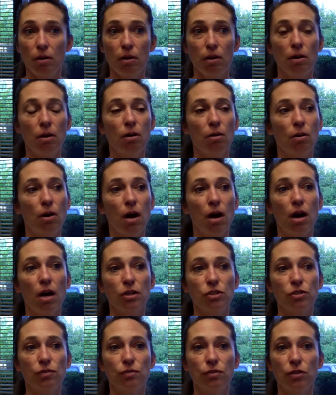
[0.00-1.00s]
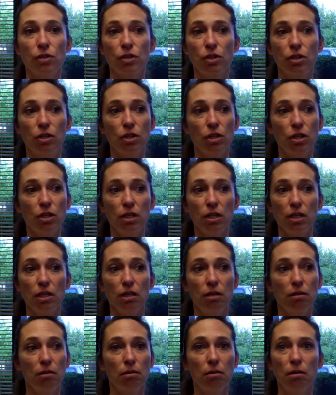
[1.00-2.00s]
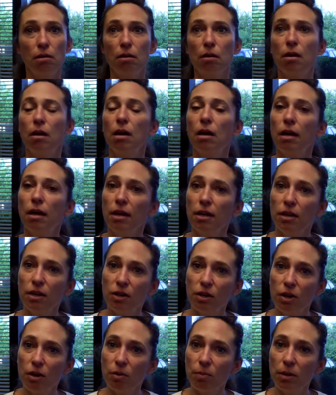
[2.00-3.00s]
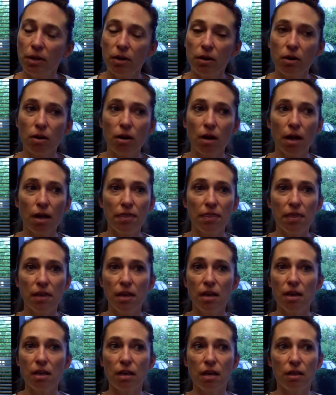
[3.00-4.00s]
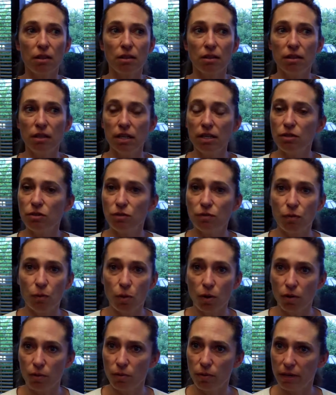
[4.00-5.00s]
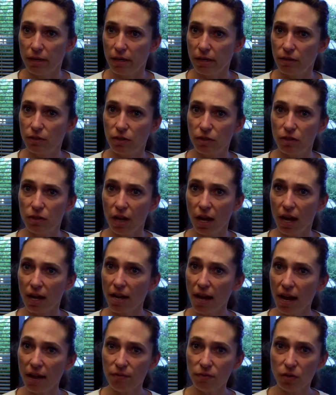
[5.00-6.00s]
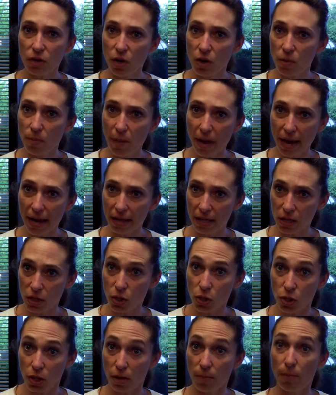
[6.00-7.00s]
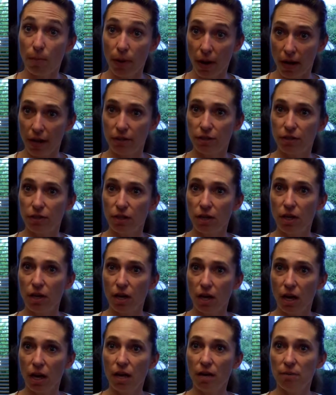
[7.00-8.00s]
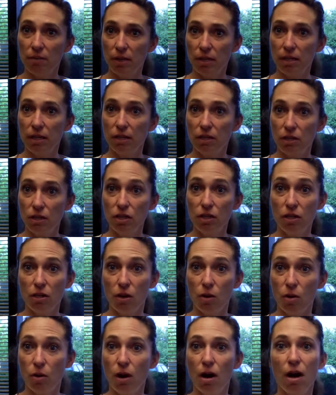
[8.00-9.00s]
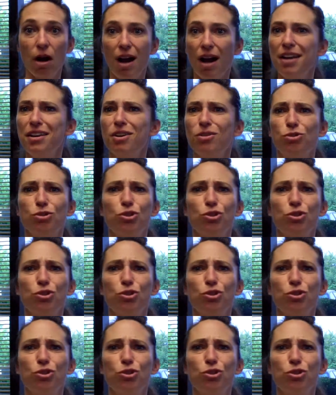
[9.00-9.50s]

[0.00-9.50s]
Oh gosh, for a good you know, Peter, I think at least four weeks. I'd have to go back and look, but yeah. I mean, you know, I know